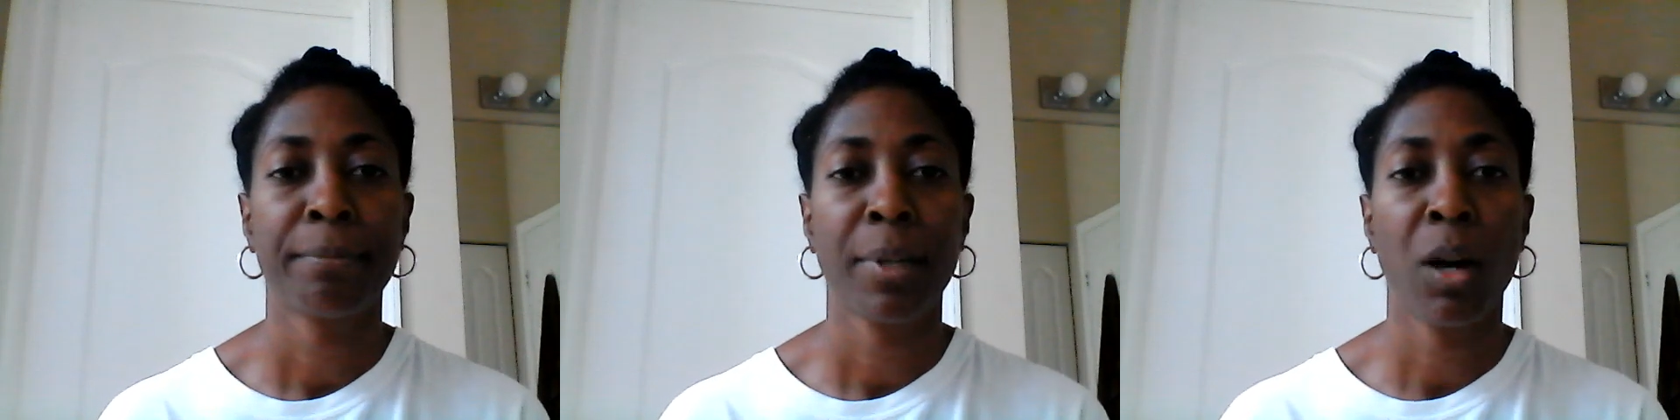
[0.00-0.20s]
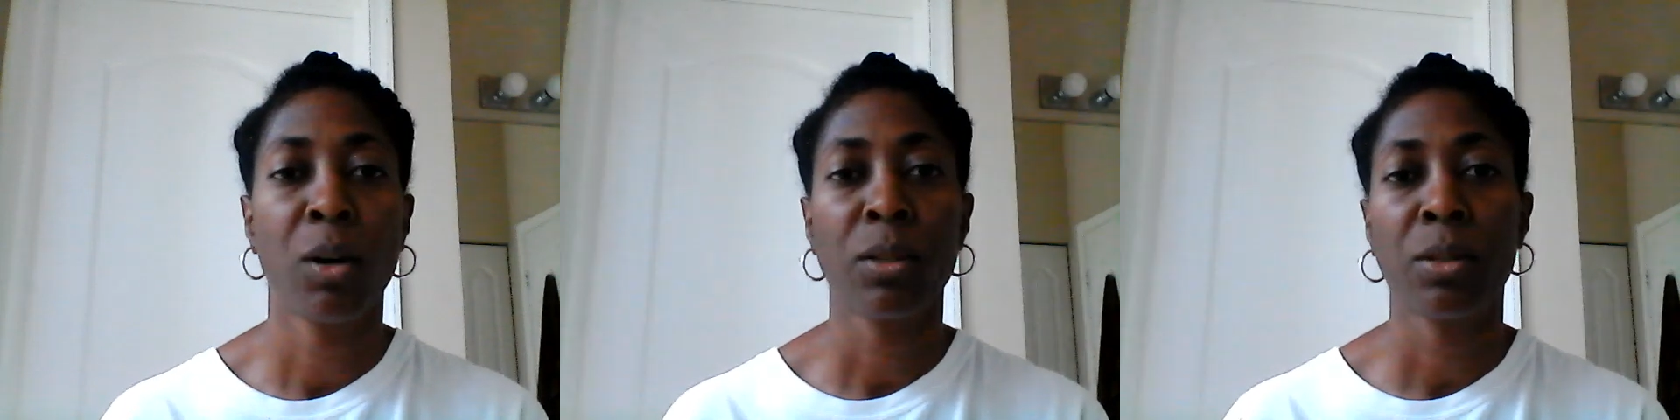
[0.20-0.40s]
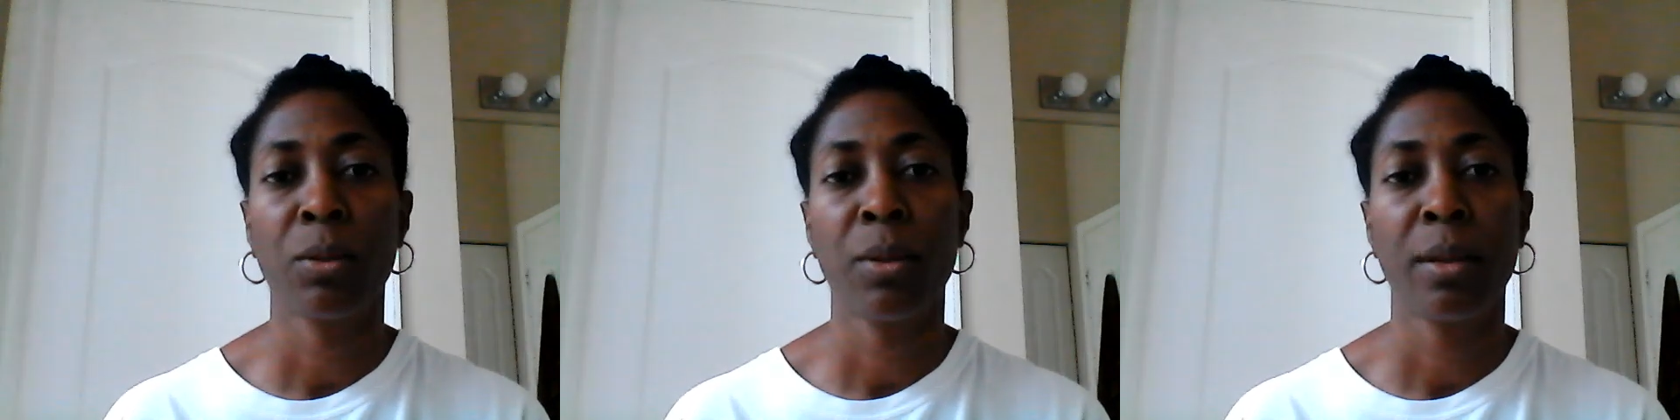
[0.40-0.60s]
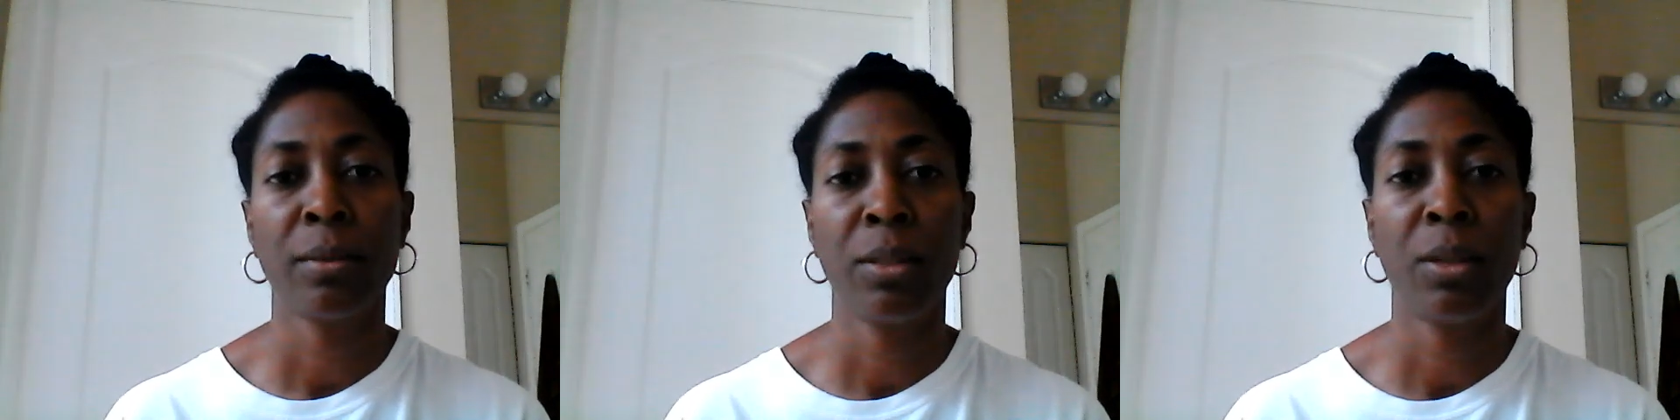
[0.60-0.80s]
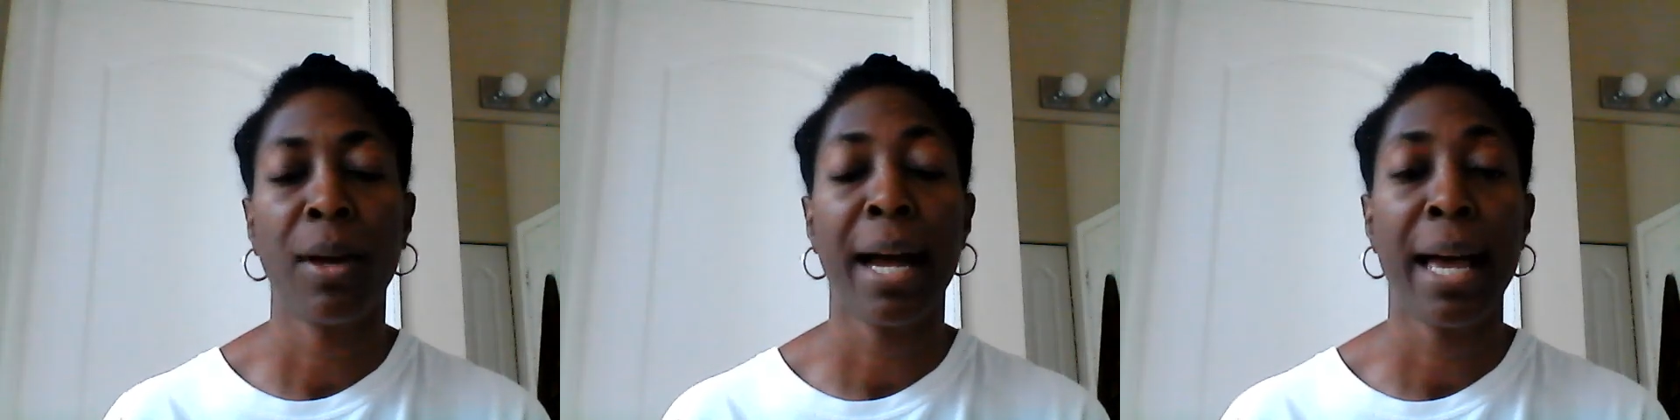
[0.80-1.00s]
I also,
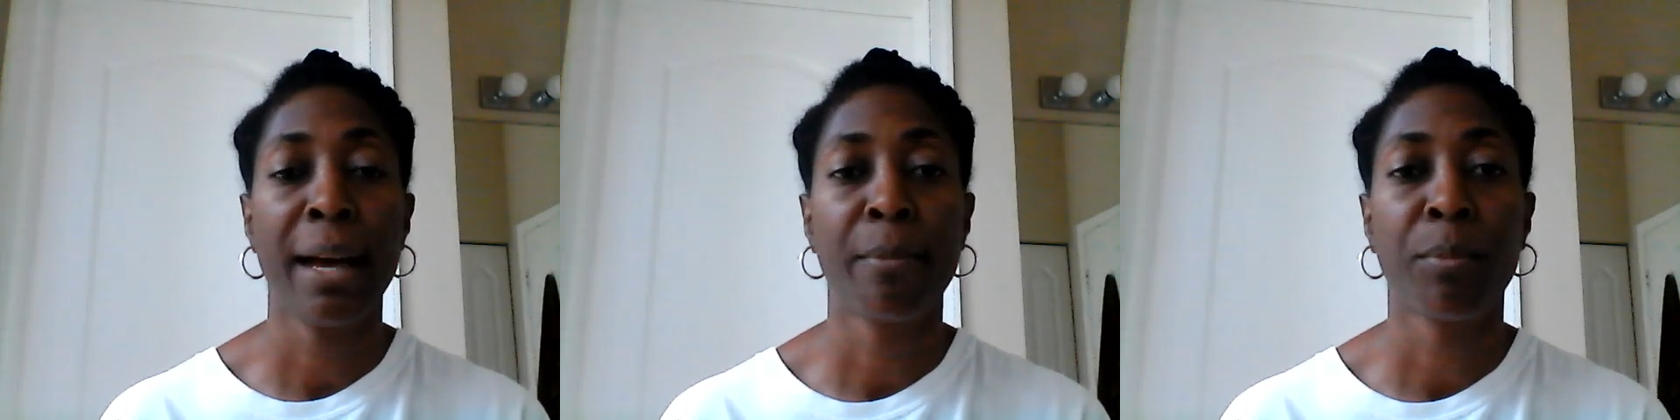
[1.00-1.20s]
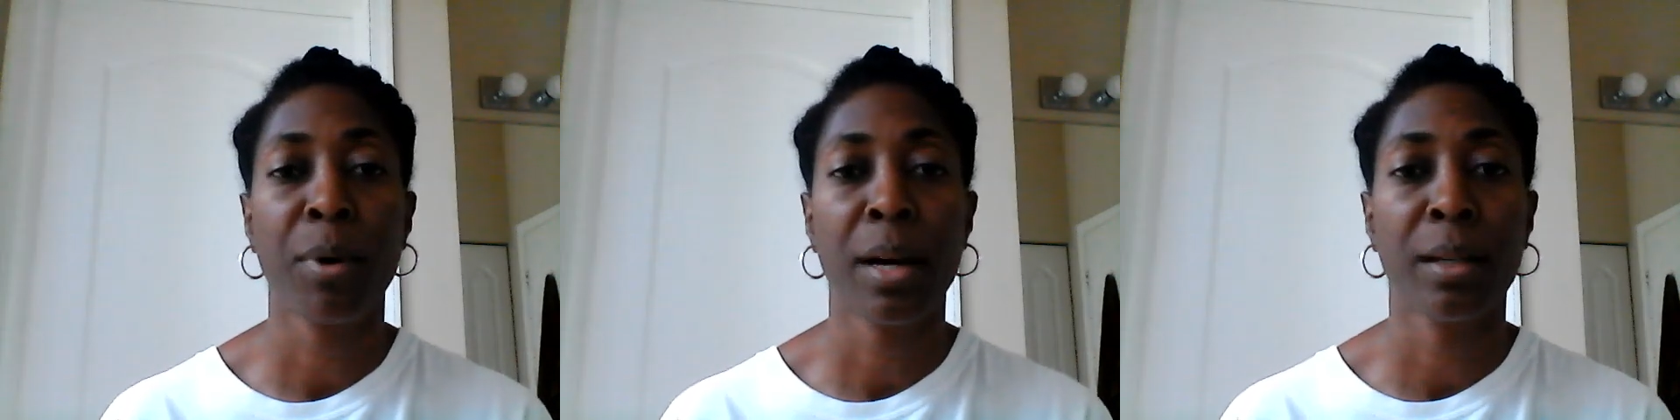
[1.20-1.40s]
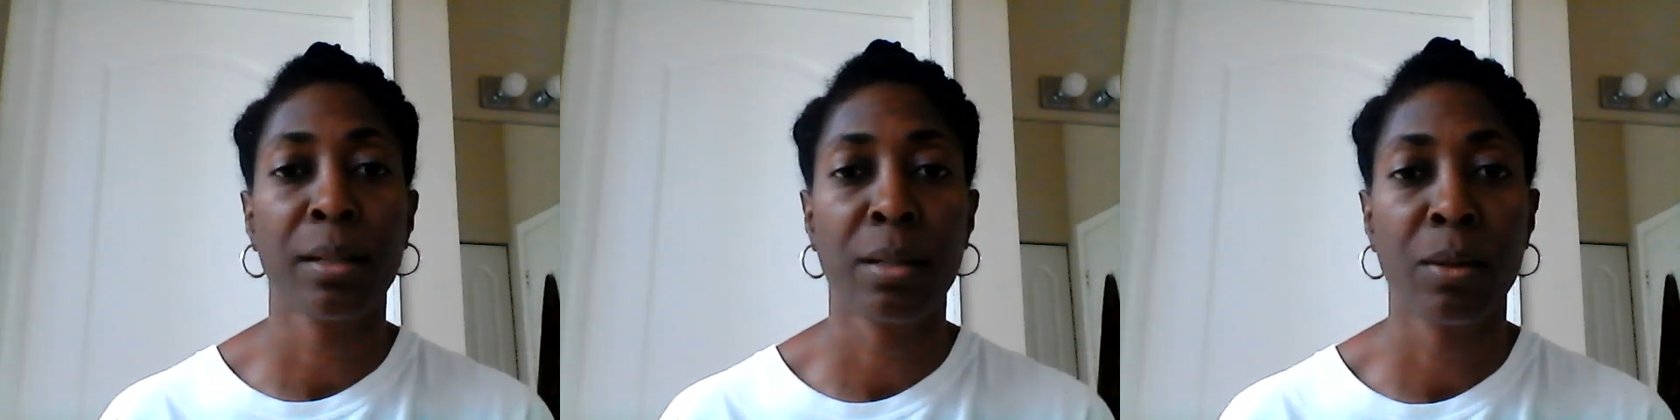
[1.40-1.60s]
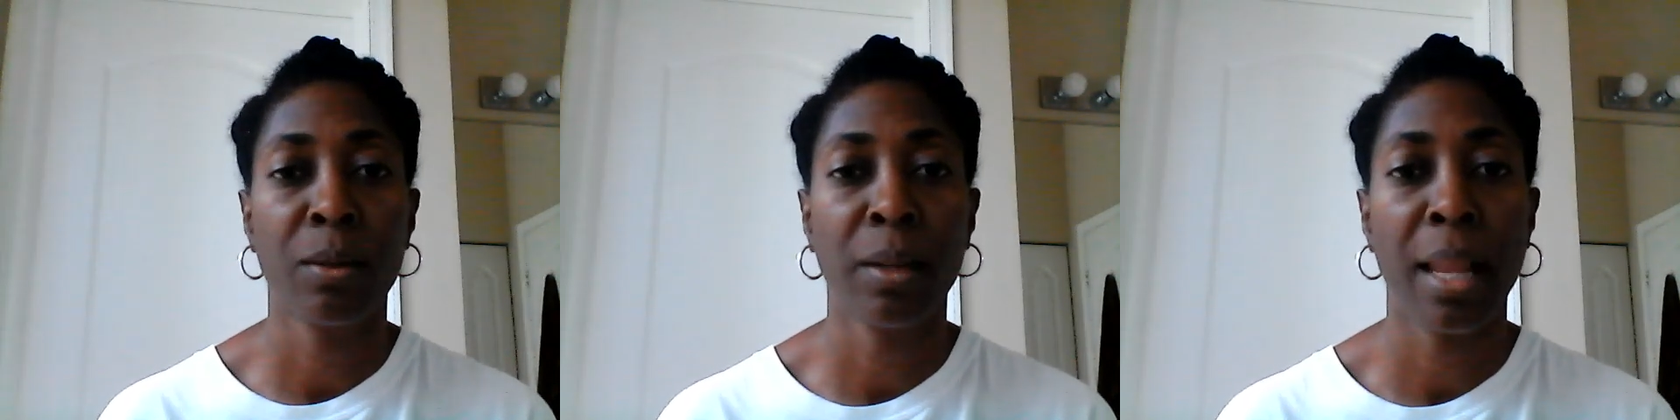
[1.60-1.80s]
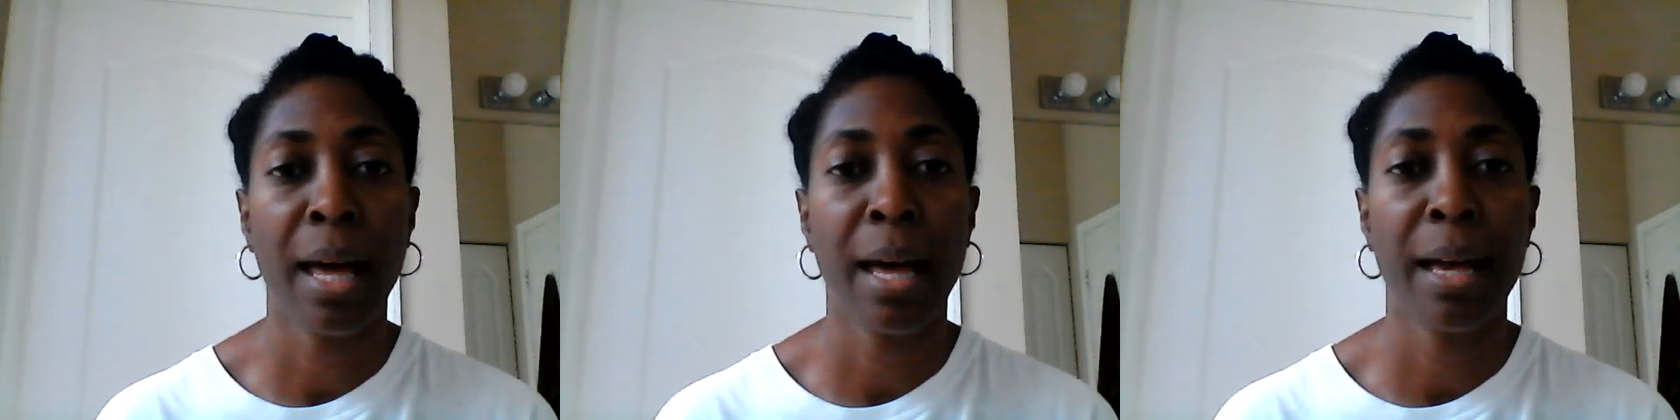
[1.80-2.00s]
I have products
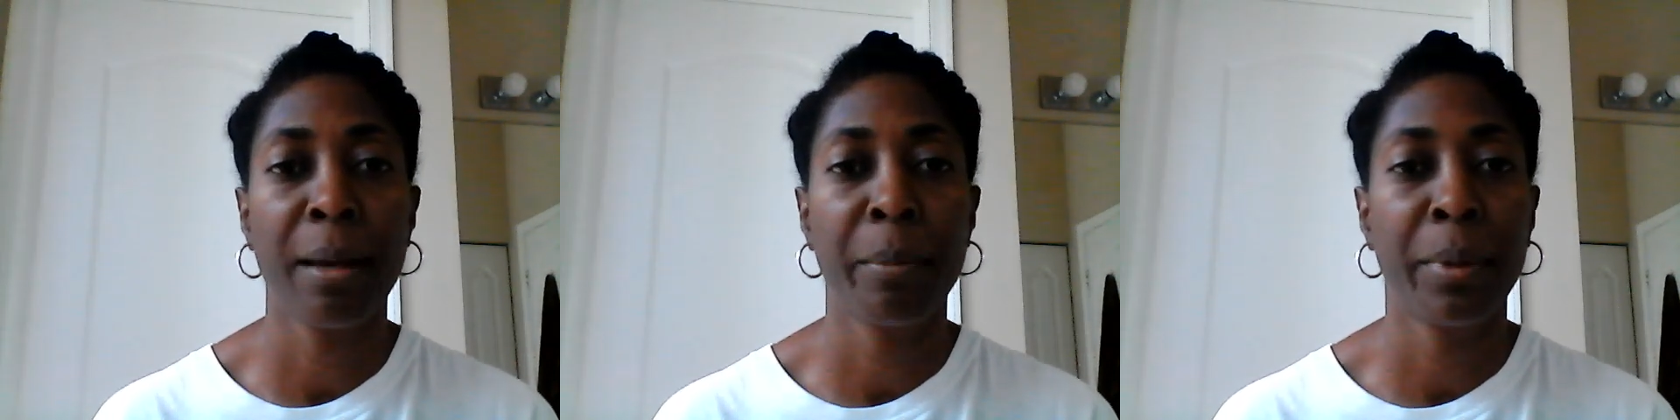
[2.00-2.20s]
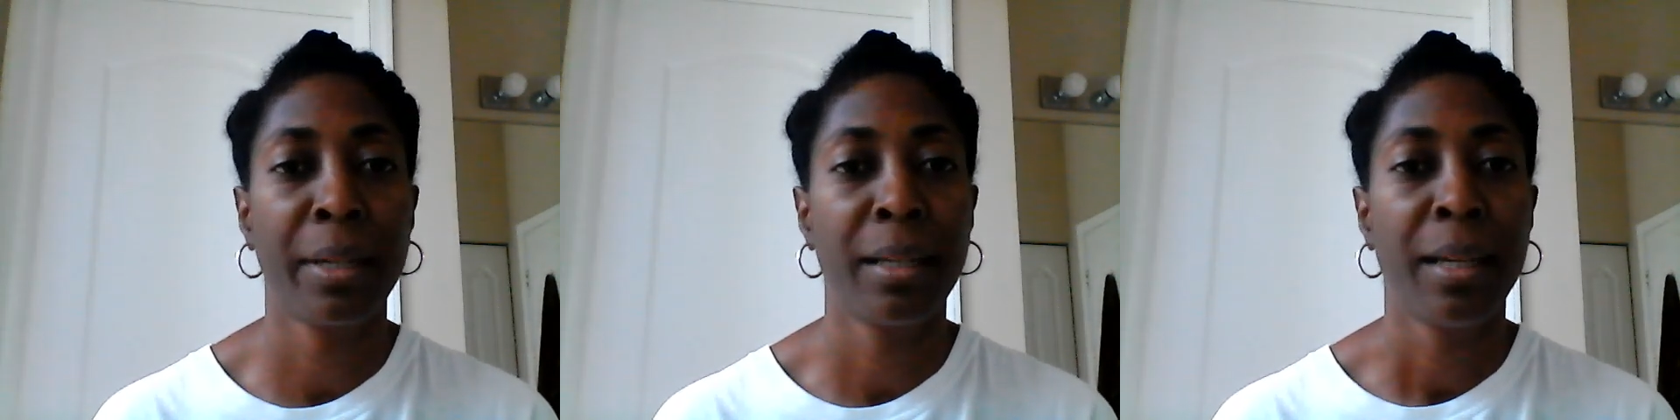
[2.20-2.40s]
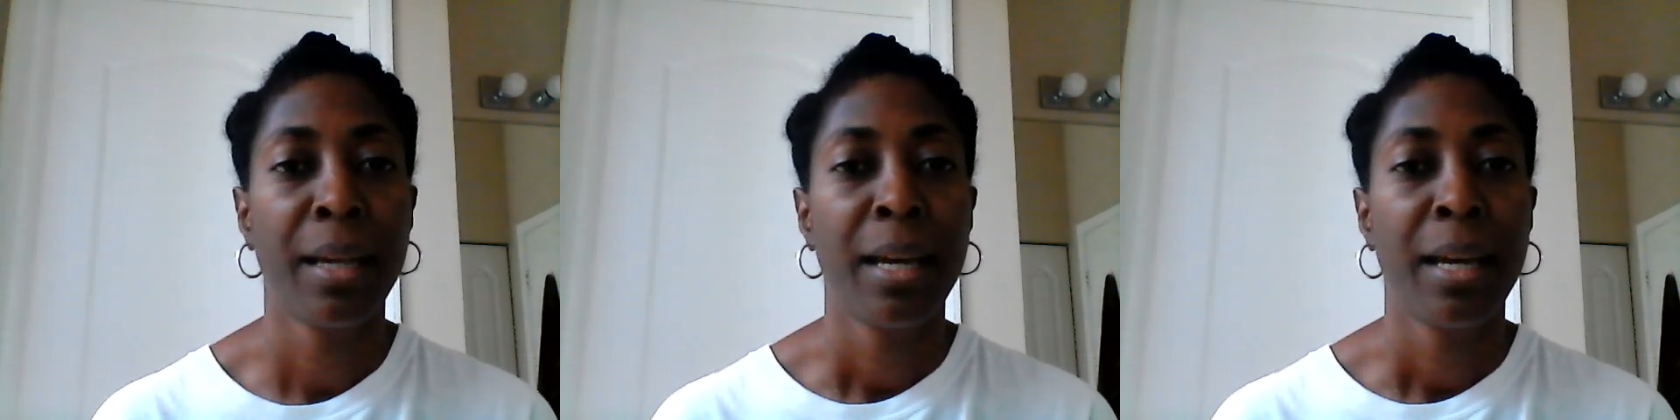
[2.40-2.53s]
online, but